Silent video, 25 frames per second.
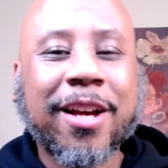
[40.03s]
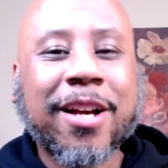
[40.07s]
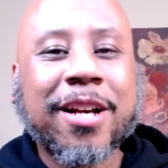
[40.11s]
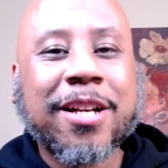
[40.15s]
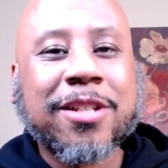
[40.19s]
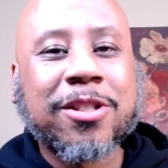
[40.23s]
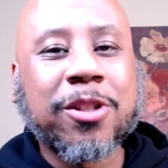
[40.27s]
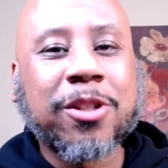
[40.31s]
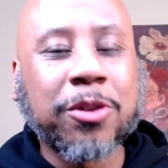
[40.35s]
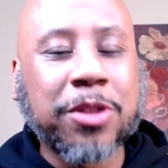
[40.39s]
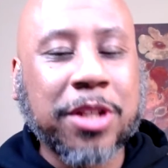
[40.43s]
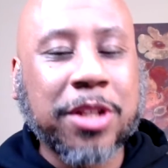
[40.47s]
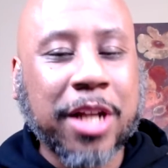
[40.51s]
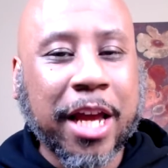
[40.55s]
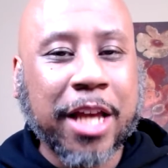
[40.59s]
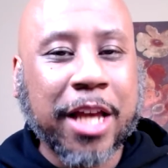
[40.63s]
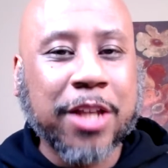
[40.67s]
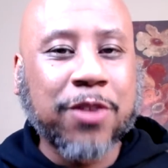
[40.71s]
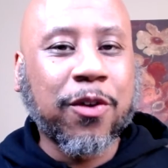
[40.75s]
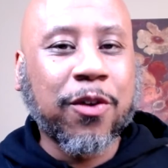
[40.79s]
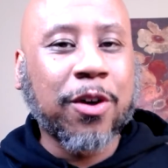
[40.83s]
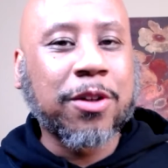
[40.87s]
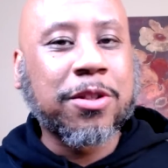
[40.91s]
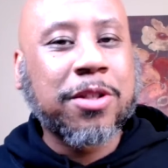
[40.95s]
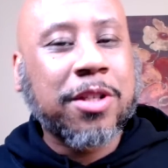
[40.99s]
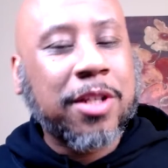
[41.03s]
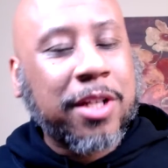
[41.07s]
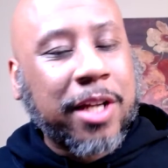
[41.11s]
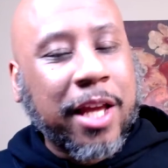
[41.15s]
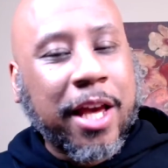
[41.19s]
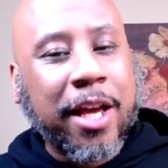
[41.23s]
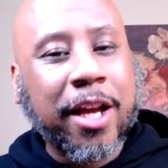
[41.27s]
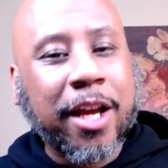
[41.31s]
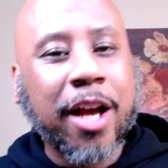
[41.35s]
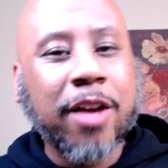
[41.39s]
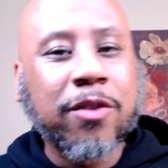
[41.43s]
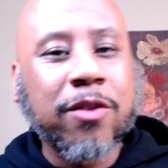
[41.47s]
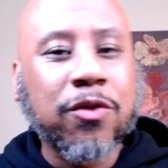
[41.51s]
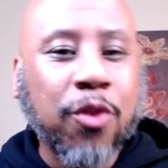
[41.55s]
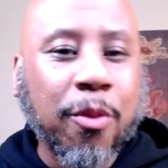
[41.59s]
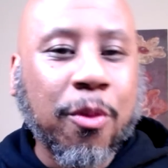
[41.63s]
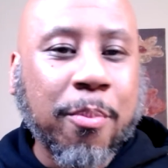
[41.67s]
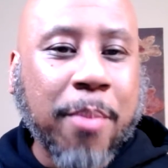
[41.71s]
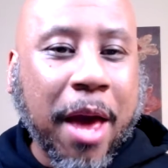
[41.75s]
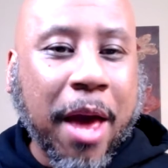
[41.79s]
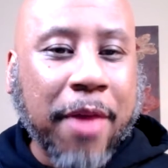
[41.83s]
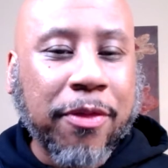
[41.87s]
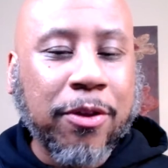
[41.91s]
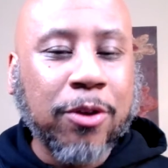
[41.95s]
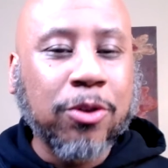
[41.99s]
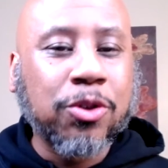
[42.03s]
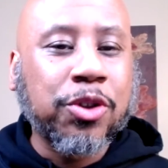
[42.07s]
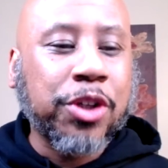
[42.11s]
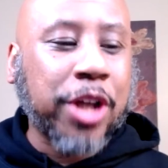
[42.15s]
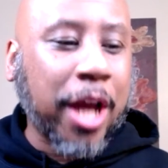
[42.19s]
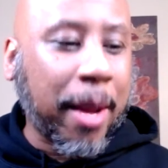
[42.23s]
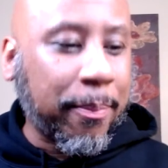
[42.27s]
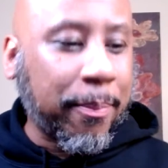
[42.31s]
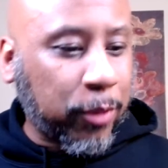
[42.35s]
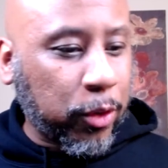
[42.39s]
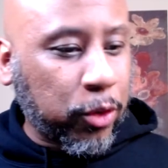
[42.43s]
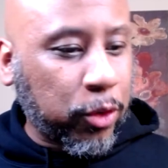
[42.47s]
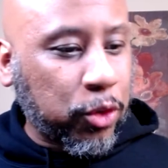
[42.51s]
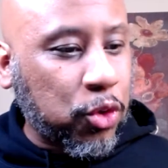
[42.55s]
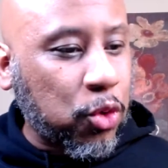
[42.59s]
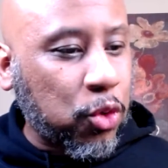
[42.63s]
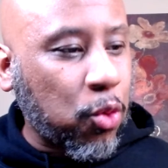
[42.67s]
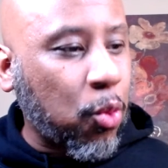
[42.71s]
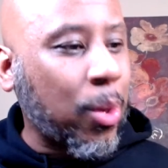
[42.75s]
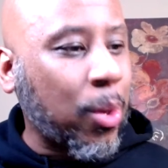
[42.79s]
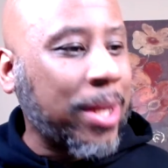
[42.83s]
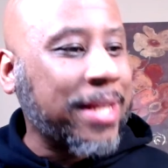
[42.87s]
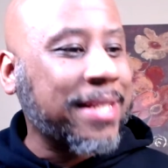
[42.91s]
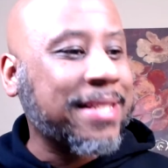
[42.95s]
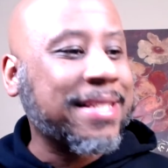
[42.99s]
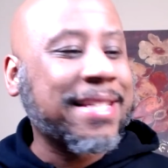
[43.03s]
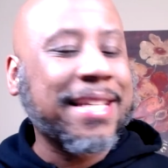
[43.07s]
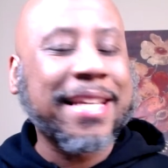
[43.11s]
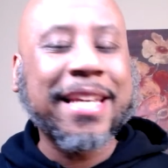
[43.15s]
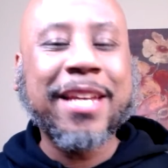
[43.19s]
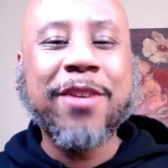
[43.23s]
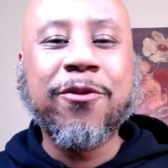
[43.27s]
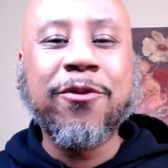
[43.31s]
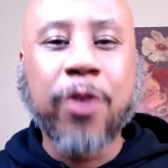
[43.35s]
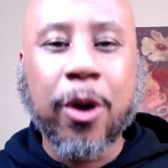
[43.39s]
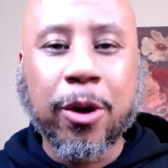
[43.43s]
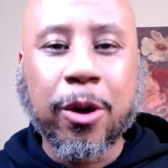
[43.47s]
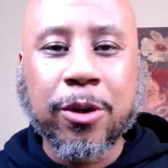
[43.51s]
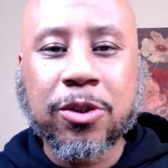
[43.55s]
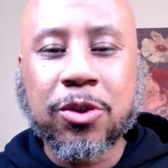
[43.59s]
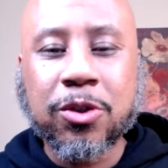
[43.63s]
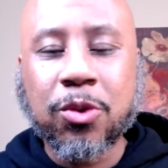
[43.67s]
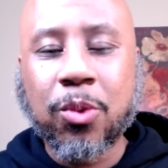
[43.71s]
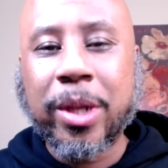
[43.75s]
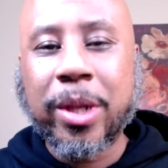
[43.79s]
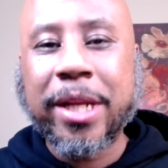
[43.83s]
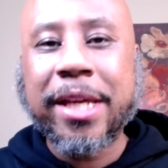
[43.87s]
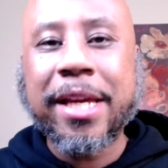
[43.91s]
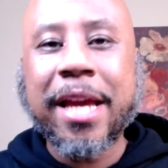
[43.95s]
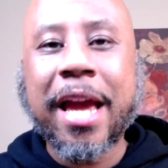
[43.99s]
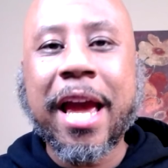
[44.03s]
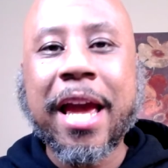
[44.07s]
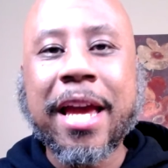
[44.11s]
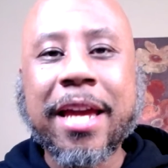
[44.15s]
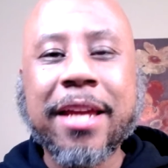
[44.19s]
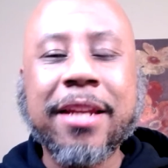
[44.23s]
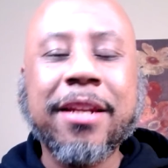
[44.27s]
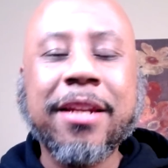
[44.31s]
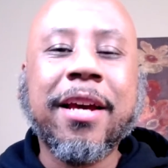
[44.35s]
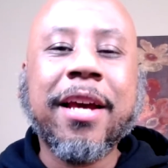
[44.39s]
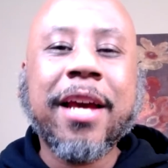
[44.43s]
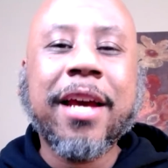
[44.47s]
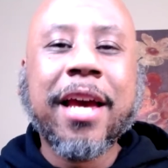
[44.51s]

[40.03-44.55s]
So today's verse of the day comes from Matthew chapter 20, verse 28,